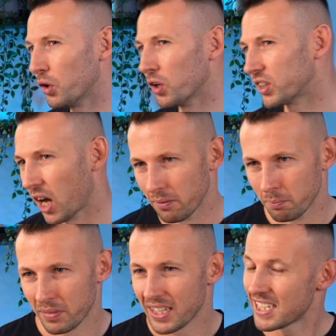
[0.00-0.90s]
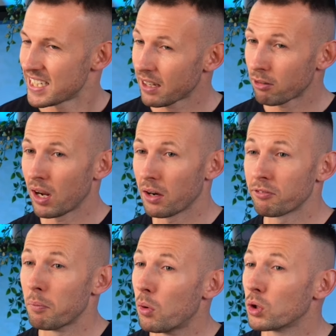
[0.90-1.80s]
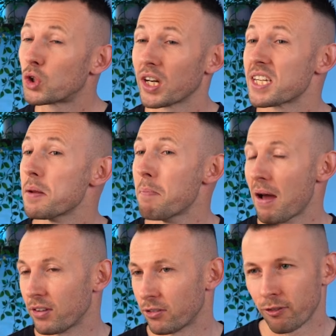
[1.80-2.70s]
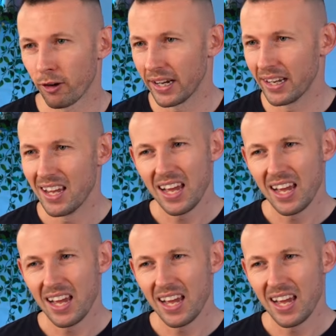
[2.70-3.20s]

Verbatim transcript: you're not done. Stick around for more tricks in method 3.